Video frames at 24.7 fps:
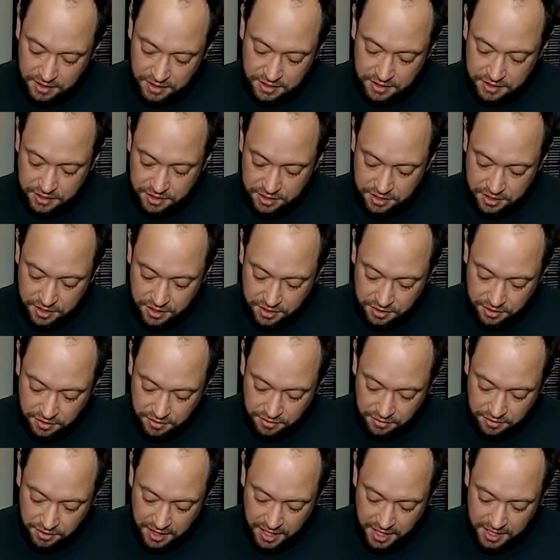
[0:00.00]
So,
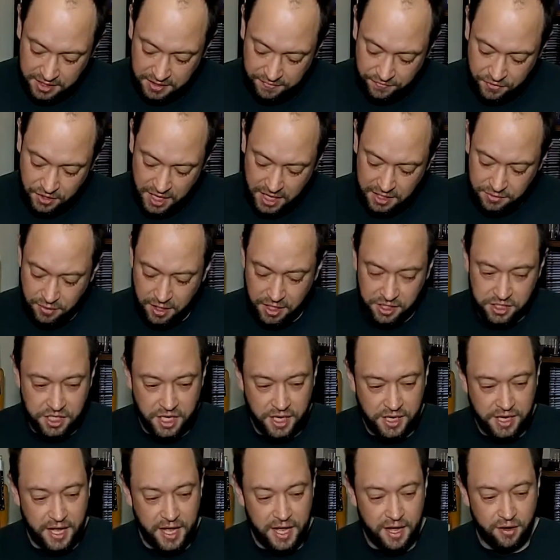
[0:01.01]
yes, if you guys want to
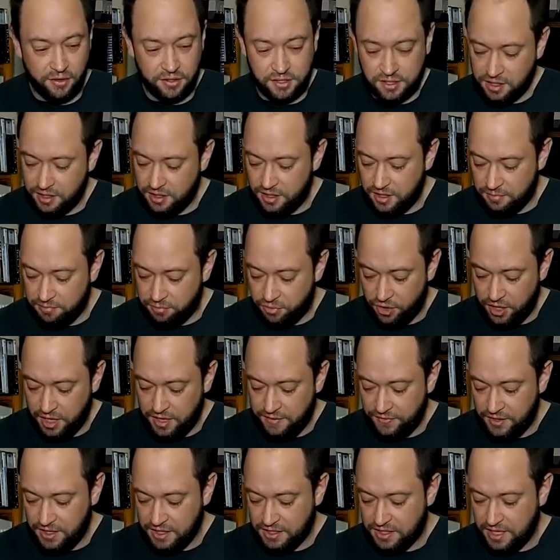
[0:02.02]
check out the
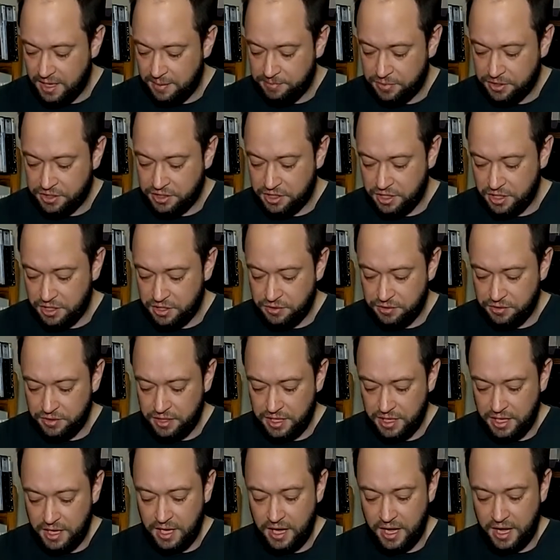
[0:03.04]
previous
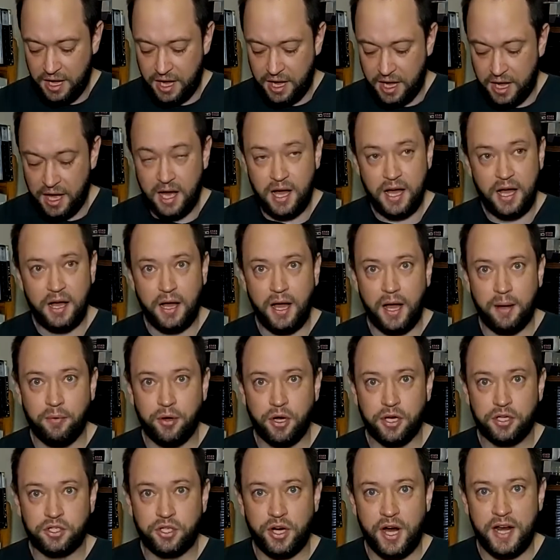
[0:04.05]
episode, I'm
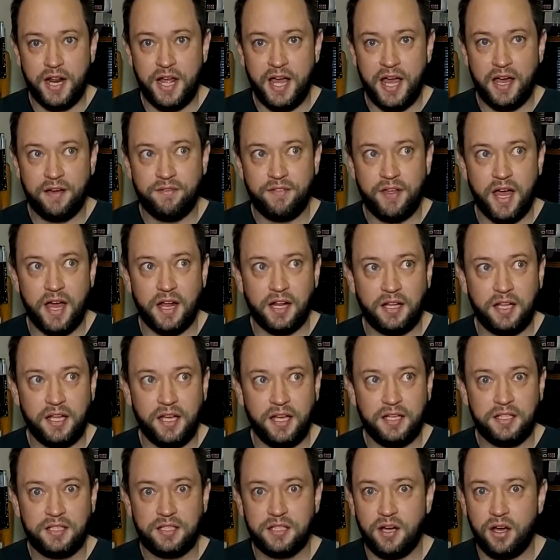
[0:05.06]
going to try to have that
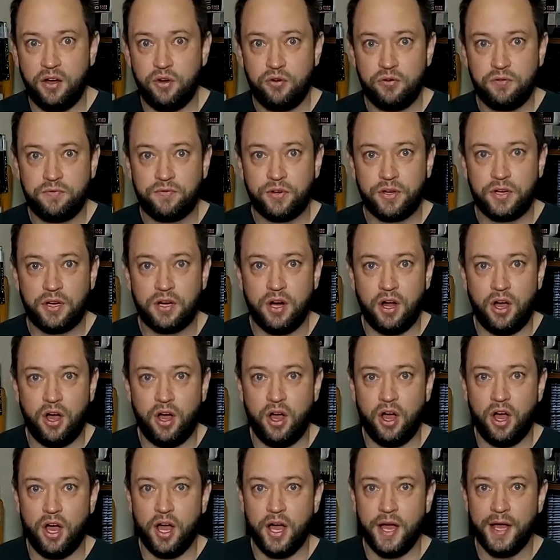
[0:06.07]
linked over
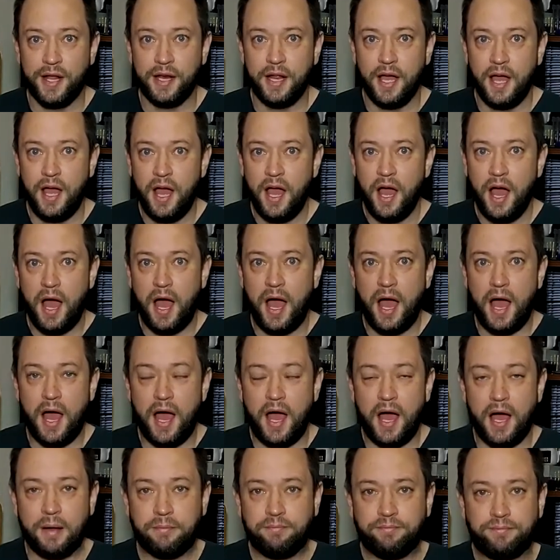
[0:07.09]
on
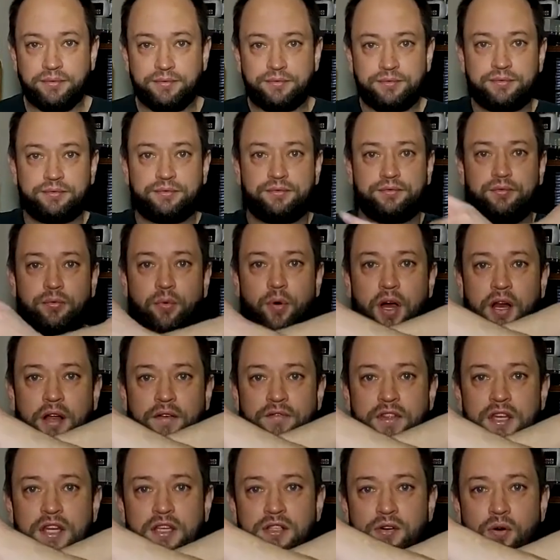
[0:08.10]
one
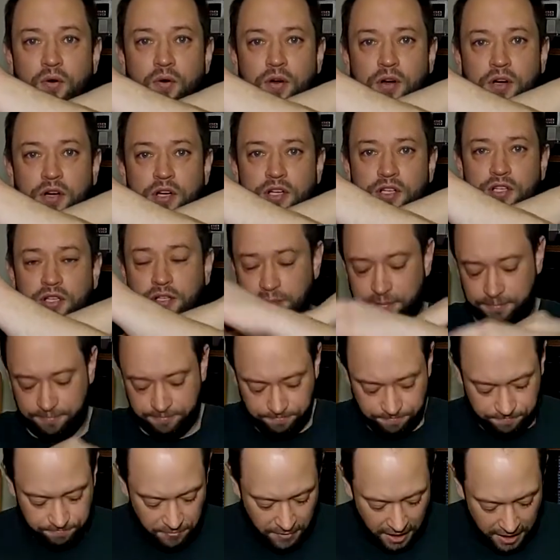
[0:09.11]
of these corners.
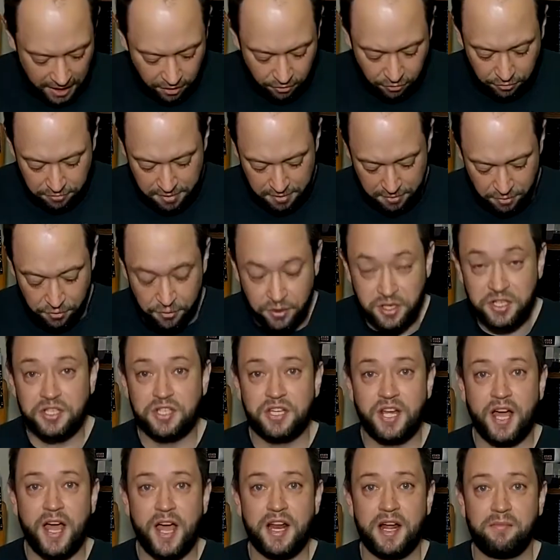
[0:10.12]
I don't remember which
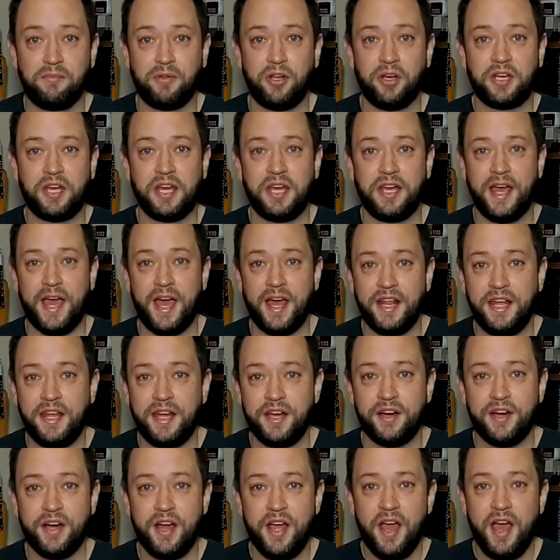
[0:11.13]
side I'm looking at
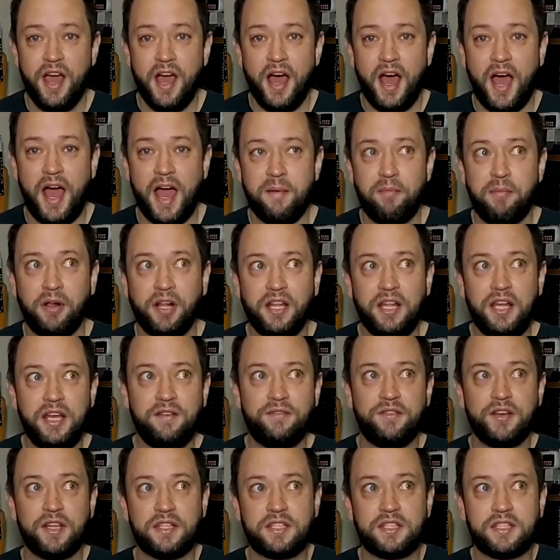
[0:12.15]
here. I
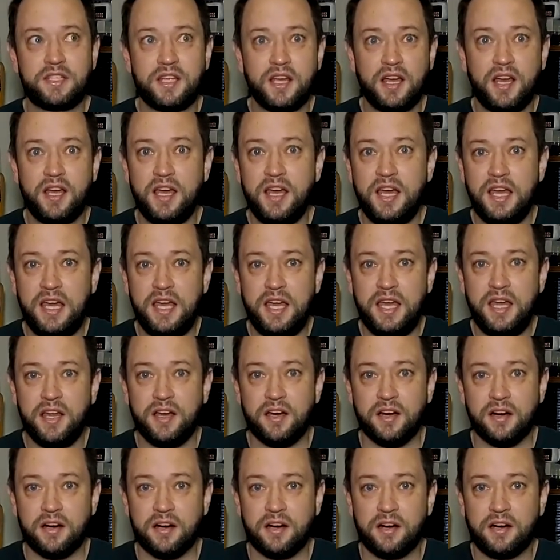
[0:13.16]
believe it's
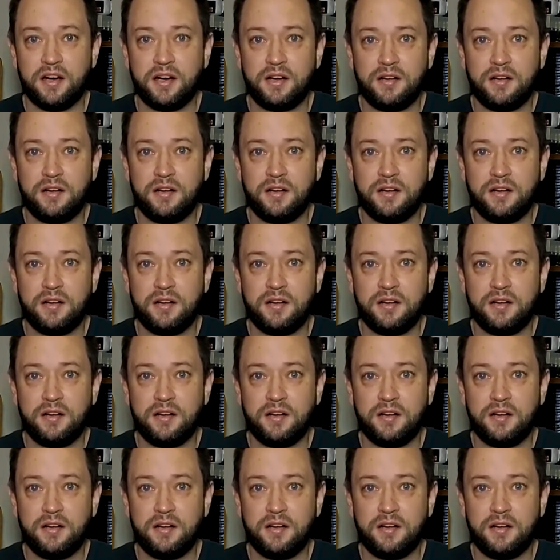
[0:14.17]
here.